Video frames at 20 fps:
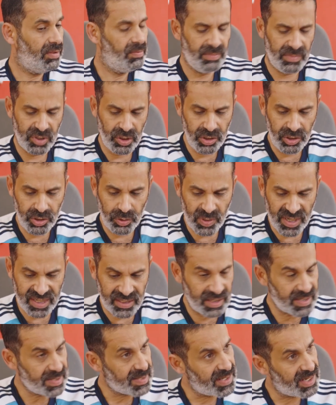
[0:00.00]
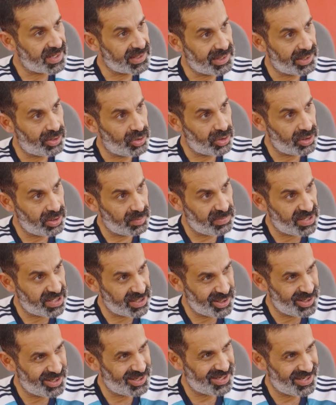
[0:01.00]
you can extract the oil by
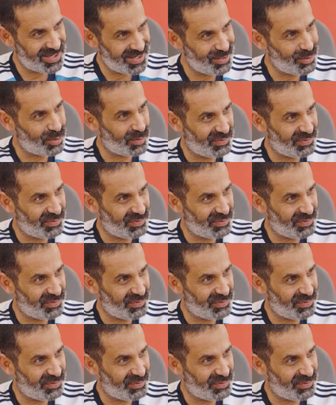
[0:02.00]
your